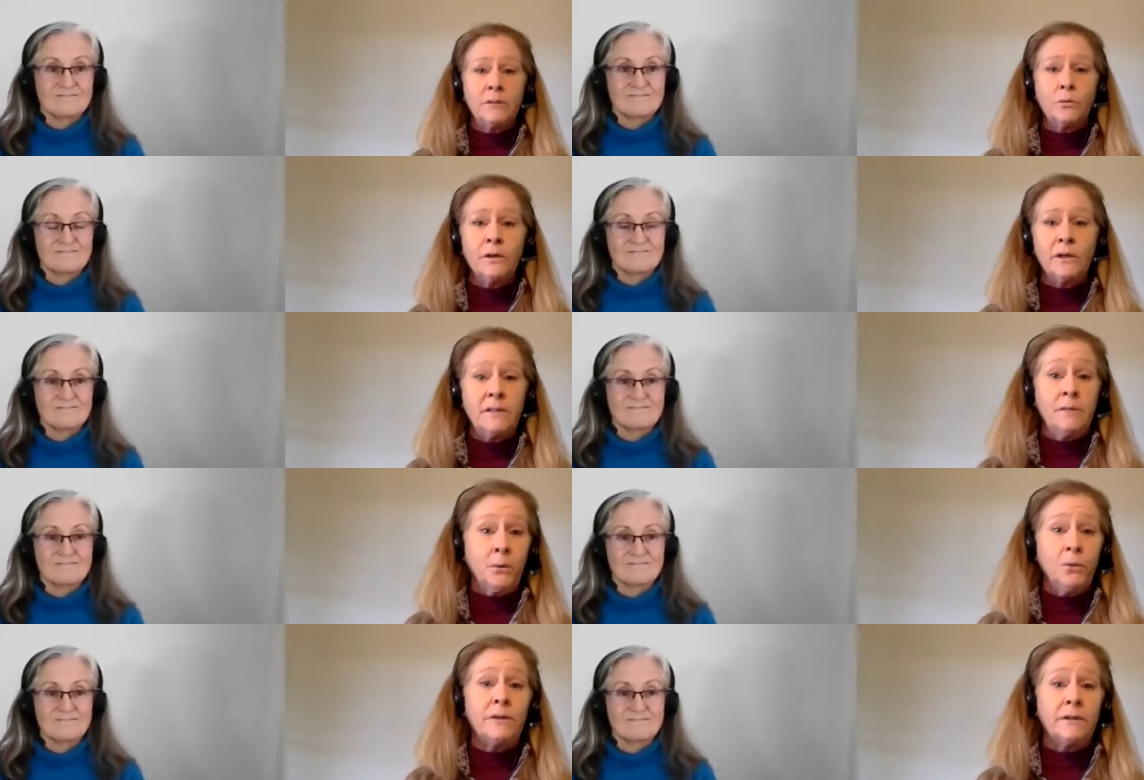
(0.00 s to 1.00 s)
Speaker 1: at work is
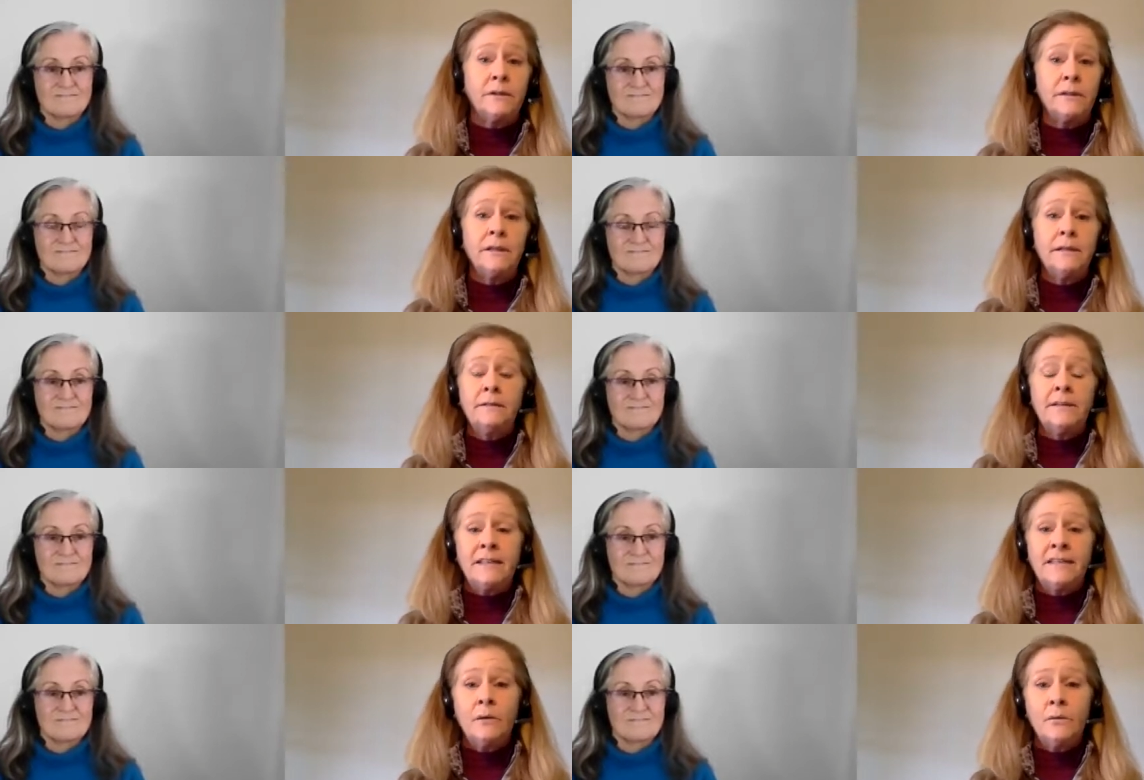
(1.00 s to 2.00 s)
important.
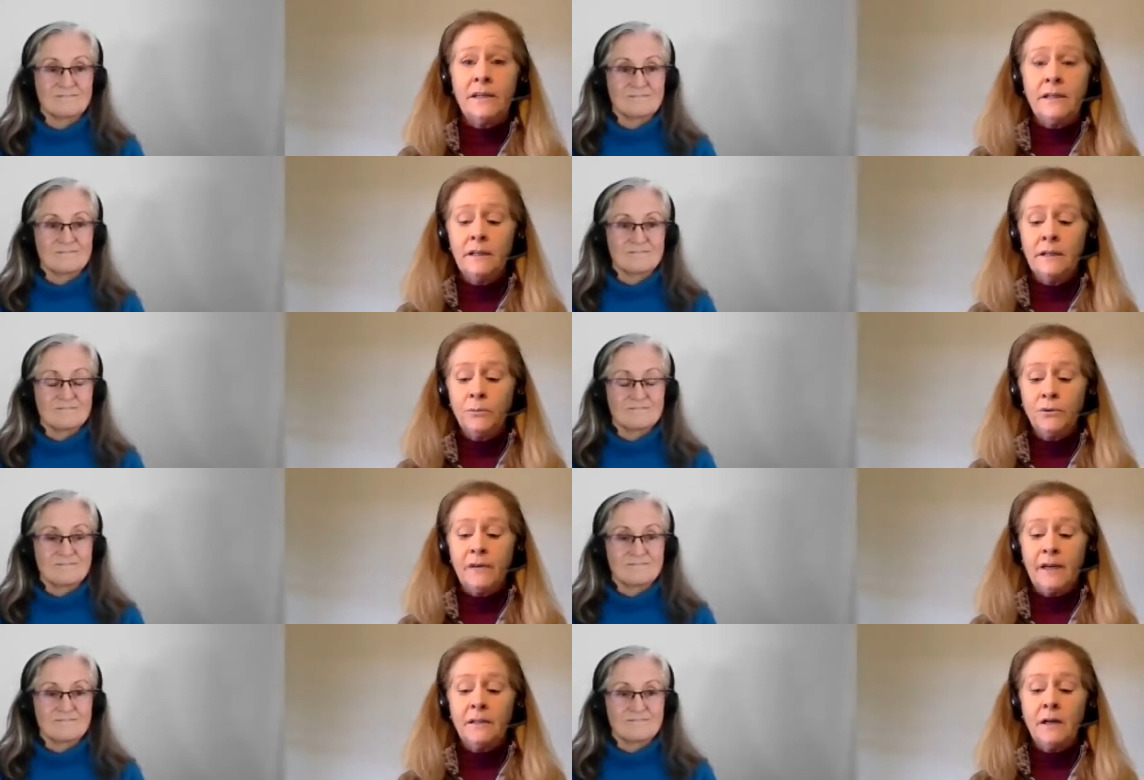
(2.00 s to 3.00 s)
That's how we
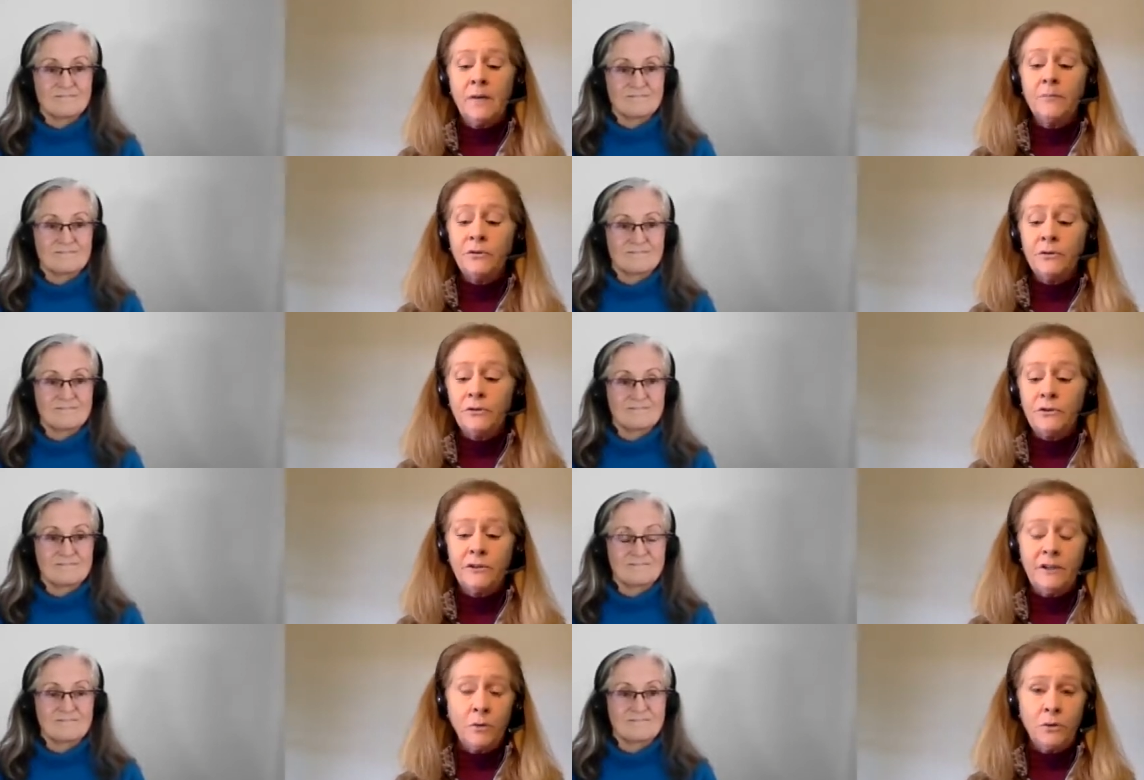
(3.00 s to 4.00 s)
provide comfort
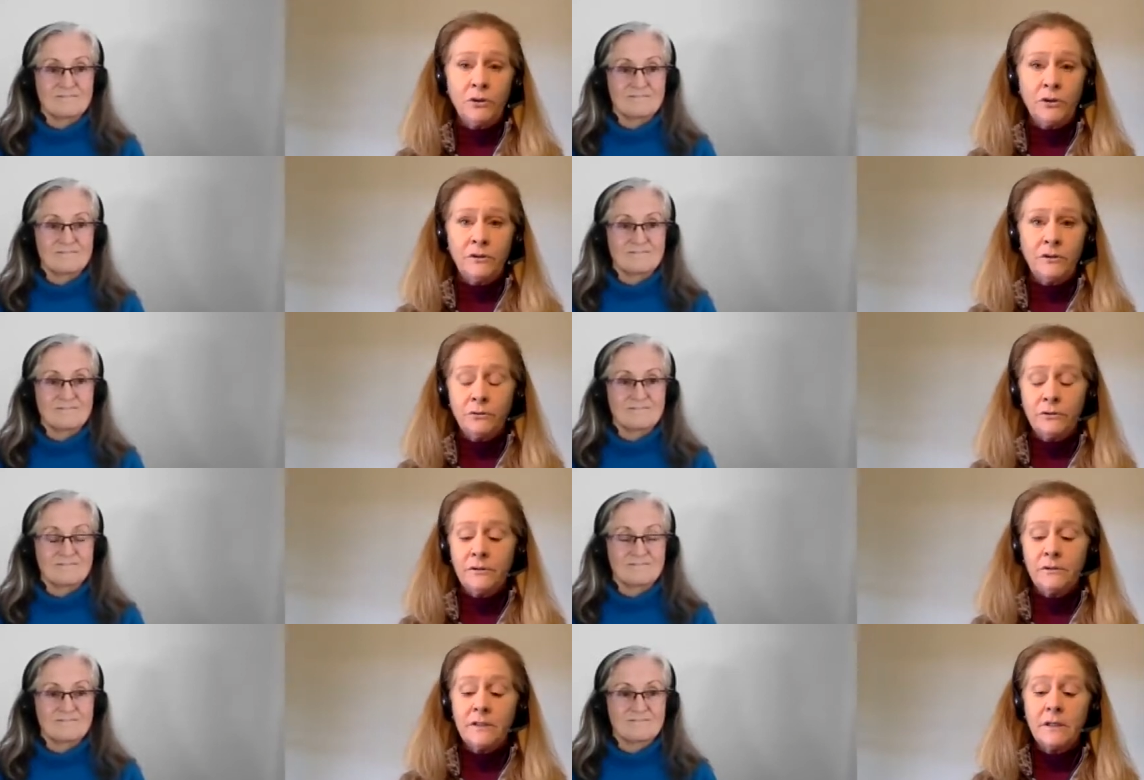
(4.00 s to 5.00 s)
during motion to
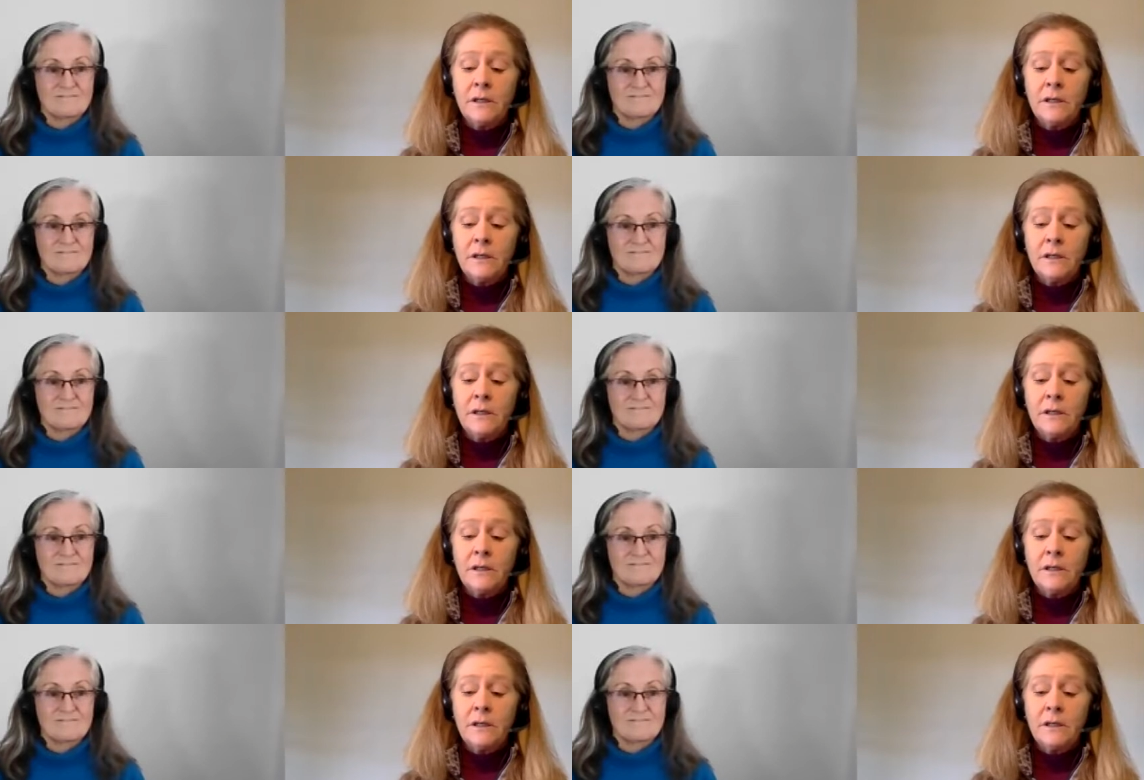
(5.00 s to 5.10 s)
horses.